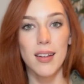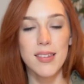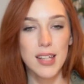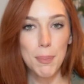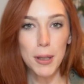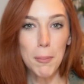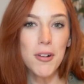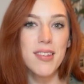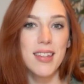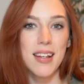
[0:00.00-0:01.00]
Tip number
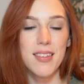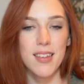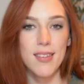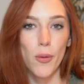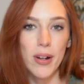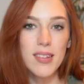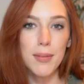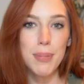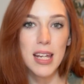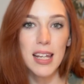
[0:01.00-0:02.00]
6 is going to
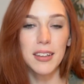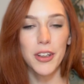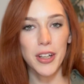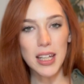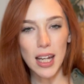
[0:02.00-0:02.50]
be looking